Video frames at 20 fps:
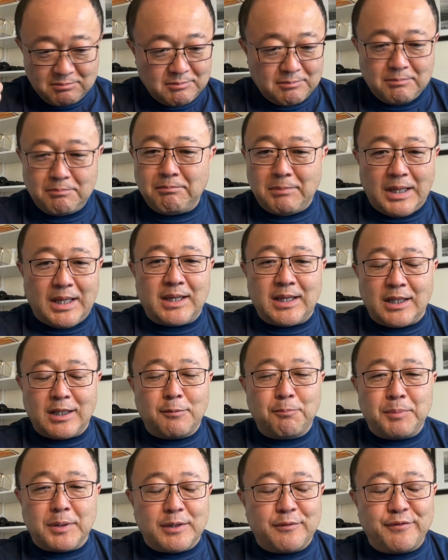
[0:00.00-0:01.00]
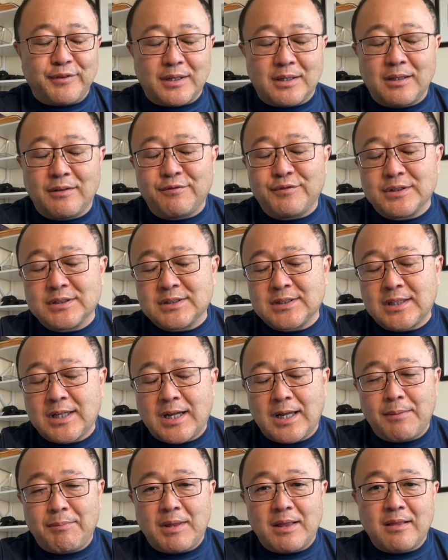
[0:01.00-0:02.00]
make it perfect the first
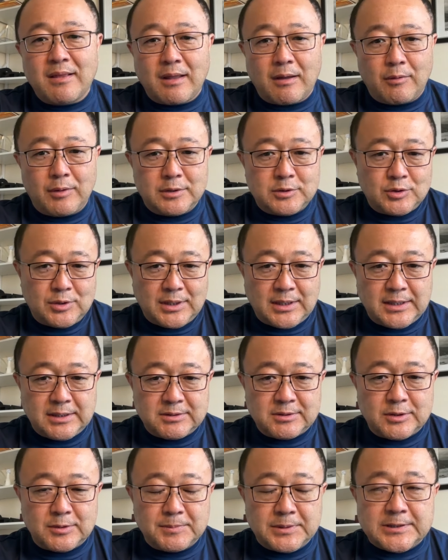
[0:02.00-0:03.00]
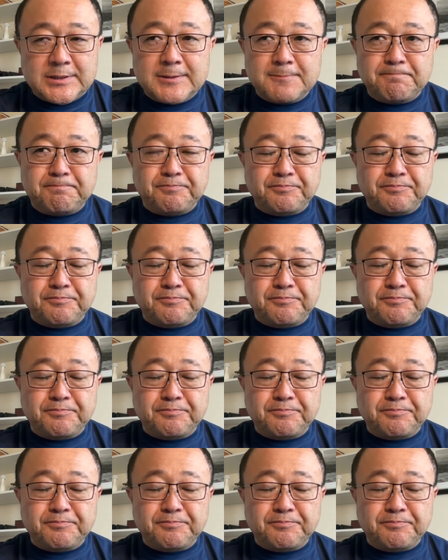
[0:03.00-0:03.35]
time, and sell it to the customers.